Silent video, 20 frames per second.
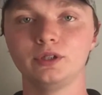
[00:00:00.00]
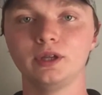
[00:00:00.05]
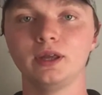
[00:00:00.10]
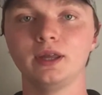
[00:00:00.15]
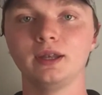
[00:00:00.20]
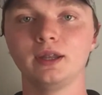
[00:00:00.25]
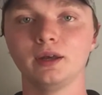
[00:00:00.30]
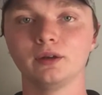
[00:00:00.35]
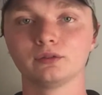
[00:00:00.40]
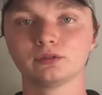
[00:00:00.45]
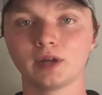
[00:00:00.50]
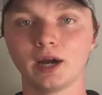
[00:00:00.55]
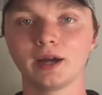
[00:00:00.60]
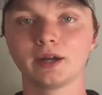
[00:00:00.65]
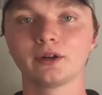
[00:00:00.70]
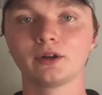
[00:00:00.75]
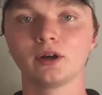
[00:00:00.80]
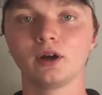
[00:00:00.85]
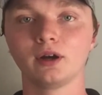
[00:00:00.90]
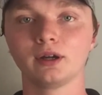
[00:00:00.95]
and a
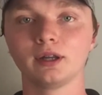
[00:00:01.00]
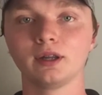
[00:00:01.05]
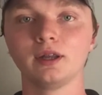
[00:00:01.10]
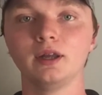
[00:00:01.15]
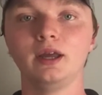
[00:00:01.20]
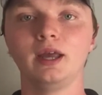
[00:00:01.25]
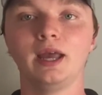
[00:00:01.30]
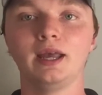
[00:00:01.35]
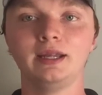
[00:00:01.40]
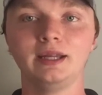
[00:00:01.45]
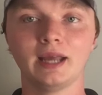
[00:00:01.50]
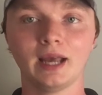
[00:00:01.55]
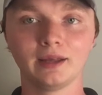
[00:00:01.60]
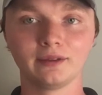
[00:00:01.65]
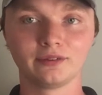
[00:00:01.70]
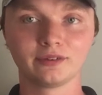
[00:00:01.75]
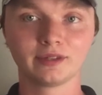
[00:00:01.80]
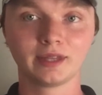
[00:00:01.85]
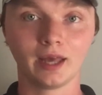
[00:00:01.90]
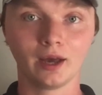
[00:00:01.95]
rider on it, and he
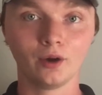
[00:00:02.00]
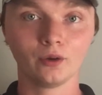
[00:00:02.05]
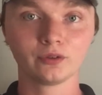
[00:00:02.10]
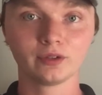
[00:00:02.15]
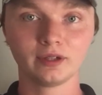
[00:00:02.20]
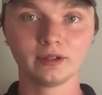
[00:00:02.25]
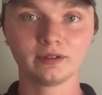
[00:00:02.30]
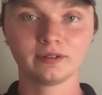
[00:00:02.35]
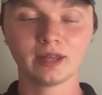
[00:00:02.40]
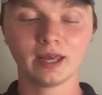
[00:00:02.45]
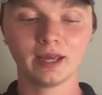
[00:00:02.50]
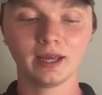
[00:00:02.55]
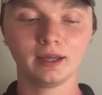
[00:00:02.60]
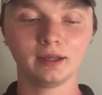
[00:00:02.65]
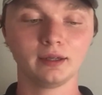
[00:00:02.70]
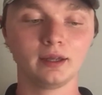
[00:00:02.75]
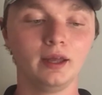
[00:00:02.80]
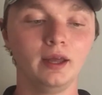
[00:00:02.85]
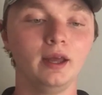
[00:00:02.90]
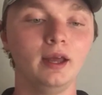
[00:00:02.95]
has scales in his
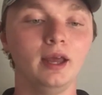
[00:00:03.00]
hand.